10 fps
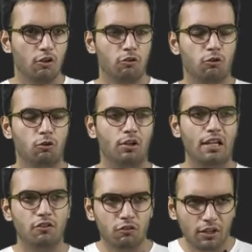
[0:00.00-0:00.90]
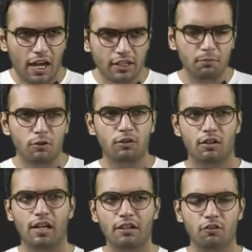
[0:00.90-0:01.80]
So let's start about
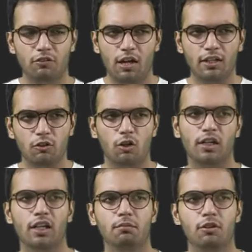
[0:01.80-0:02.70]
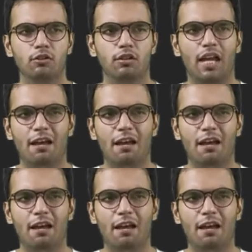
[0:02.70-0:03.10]
let's start talking about